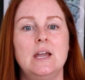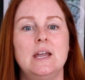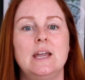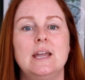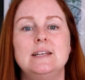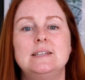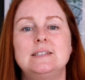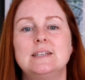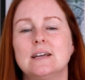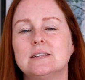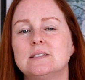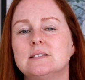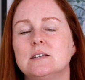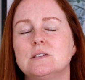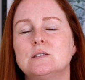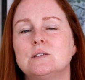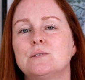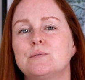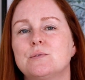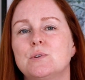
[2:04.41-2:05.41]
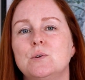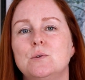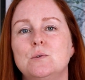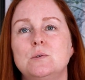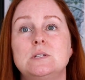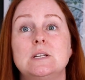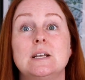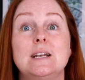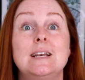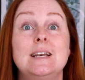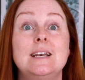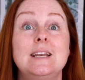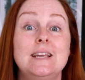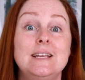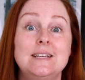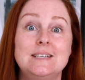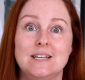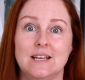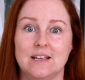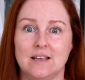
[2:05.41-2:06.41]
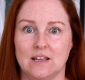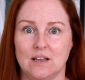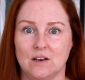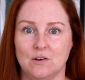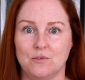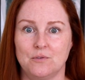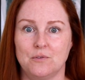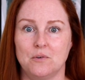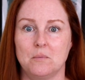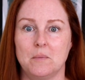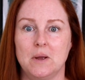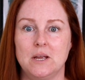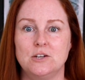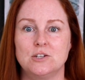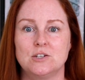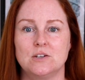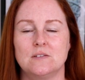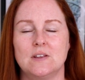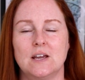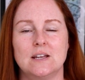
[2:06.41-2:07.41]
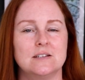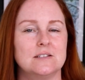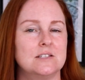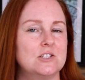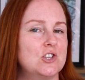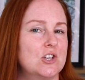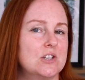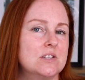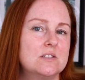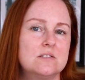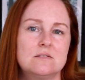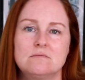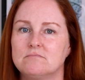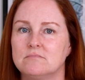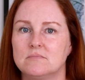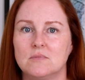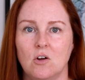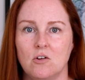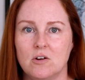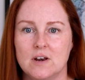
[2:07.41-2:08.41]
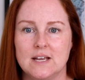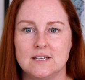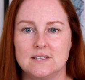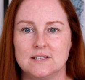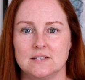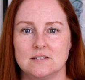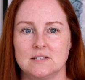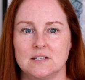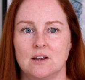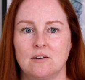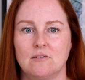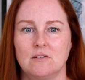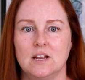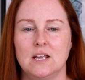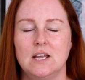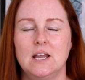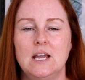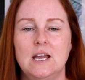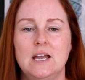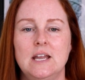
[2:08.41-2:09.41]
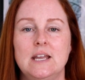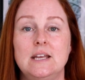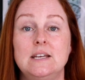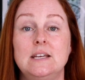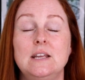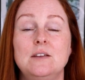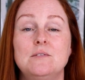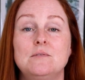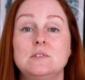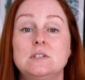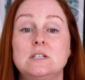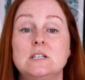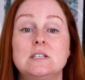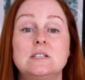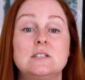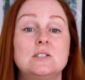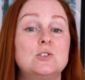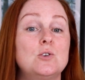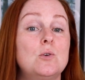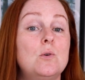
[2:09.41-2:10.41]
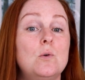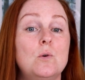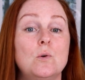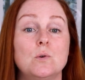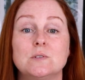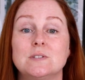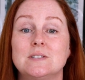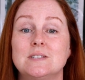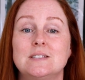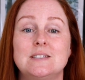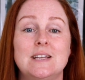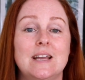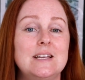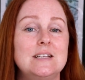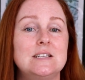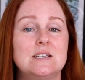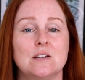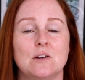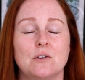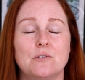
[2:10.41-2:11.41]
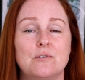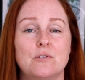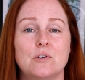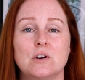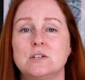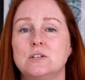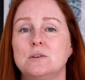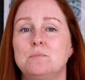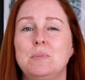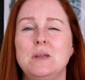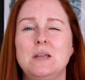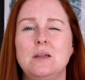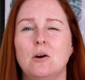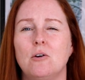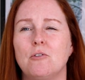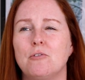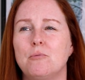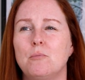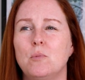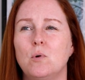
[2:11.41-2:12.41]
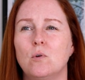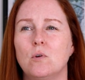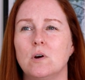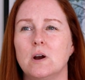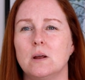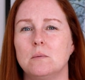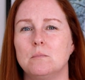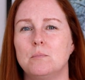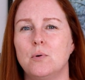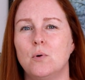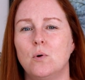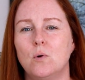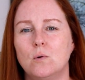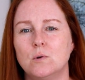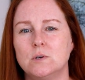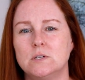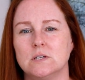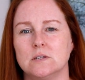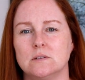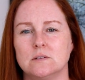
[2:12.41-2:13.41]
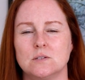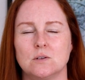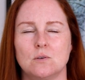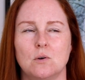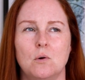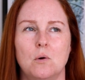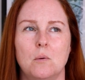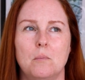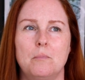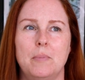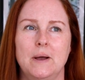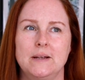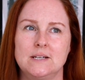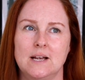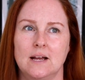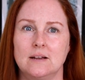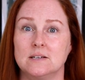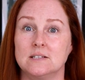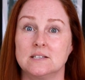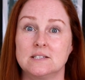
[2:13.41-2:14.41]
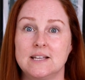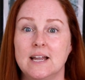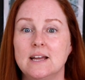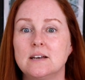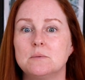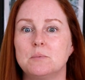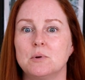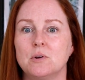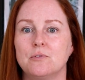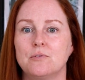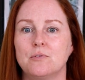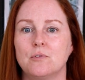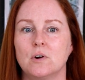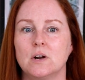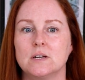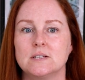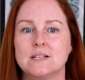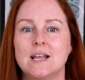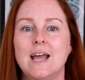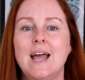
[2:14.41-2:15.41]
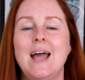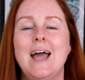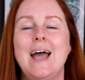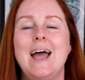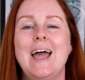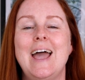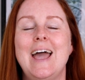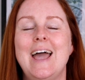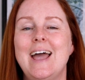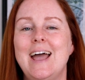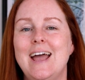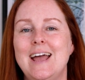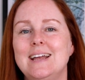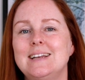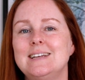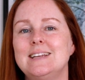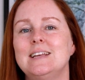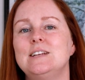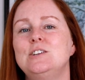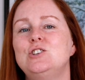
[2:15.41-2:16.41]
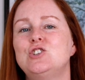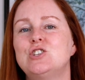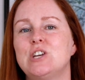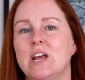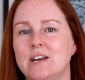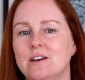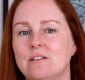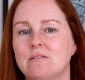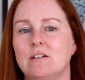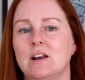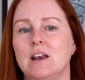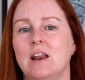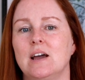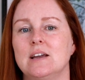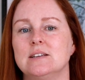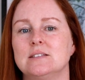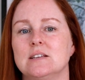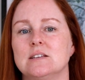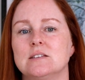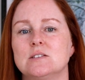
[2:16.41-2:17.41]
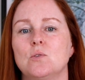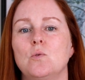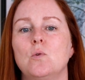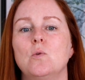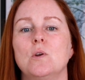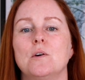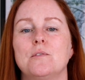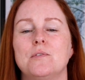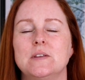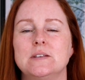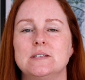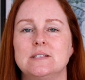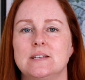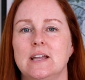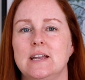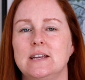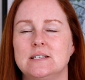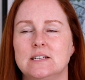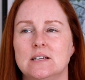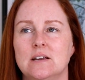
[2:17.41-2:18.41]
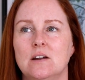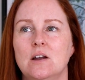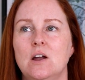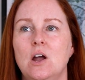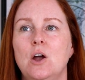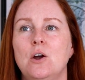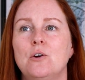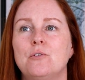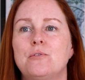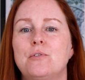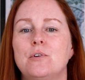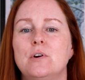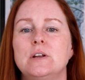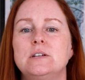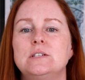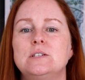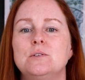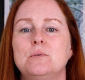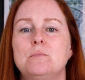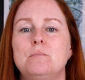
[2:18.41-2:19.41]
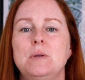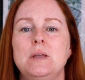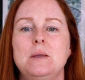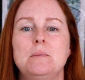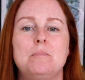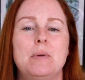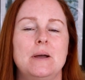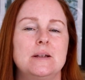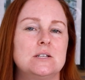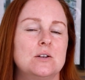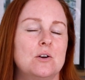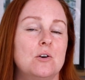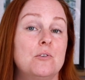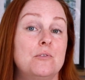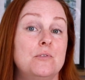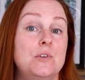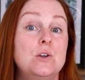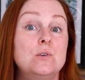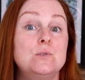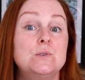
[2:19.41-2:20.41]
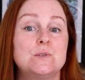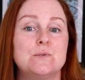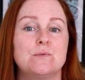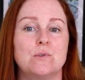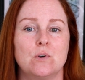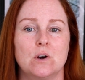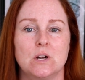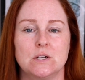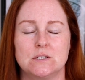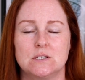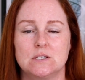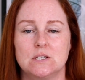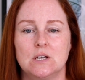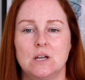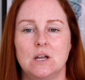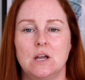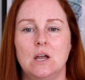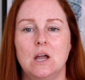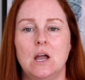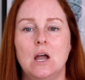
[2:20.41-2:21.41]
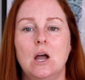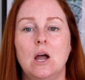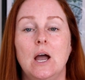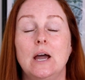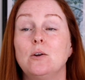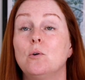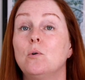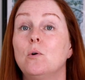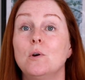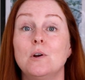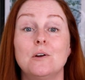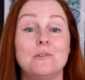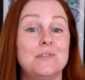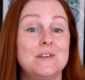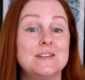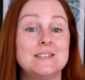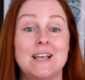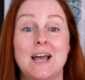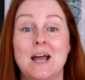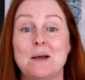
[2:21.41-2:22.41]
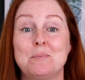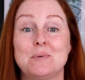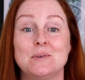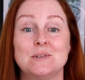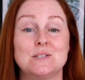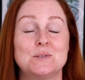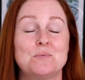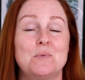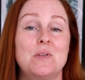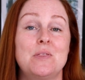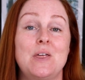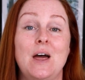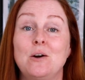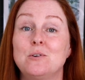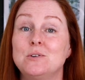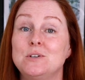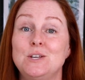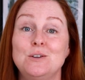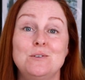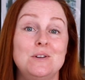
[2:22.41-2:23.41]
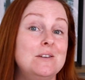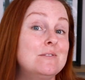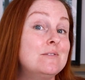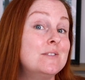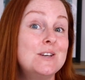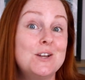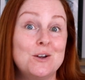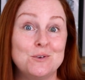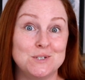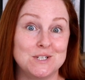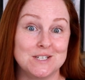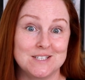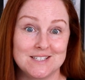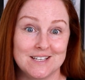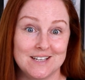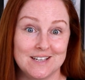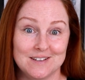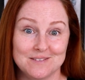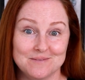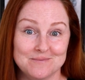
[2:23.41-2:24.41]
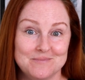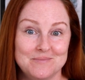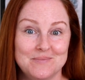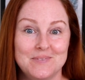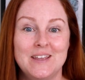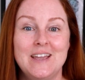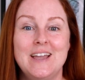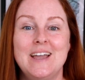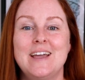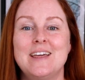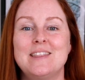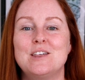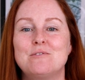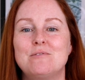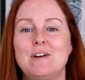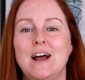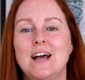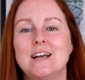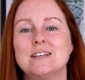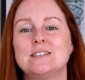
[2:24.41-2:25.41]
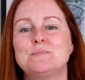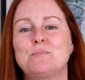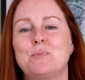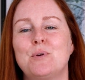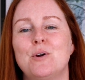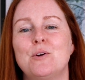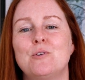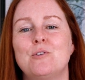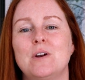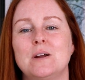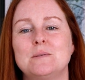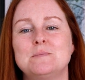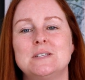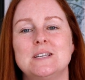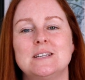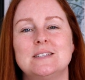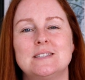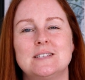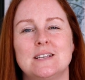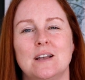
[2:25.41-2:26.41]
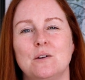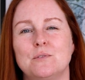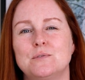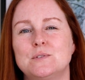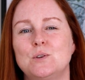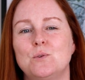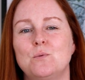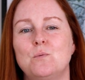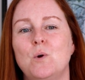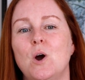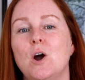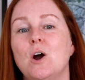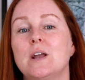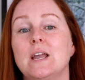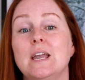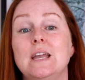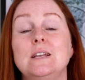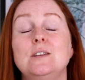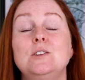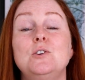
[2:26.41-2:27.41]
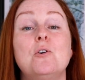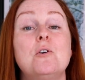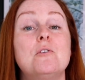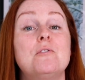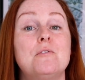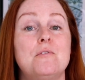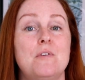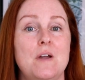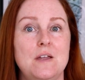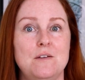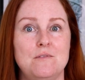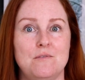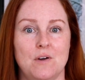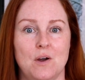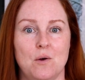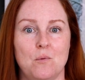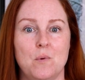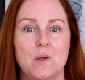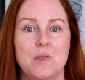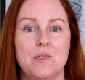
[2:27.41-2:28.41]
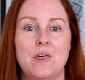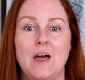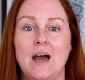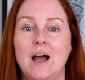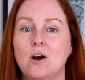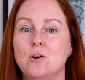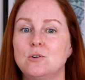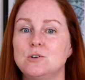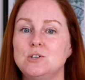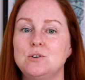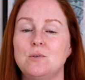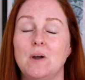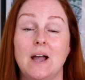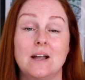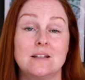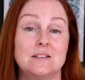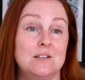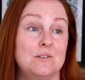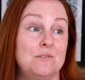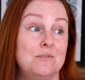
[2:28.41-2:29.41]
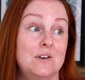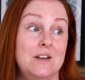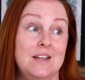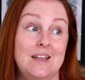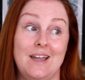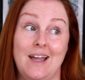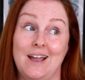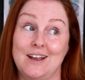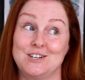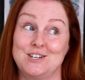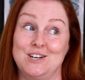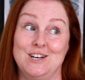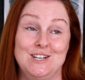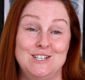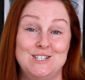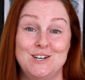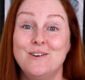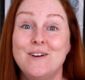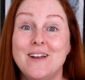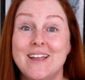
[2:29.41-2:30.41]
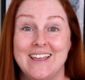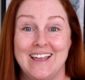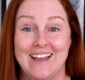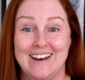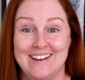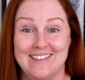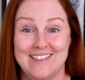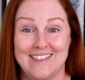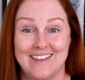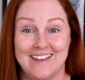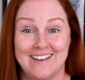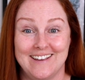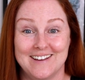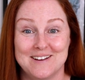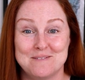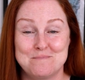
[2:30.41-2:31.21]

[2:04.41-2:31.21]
It does this through deleting information that is just not necessary. It even distorts data for it to be of more importance or better understandable for us. And it generalizes all of this data for it to be better of use for us. And all of this happens without you even noticing. The RAS programs itself to work in your favor without you actively actually doing anything.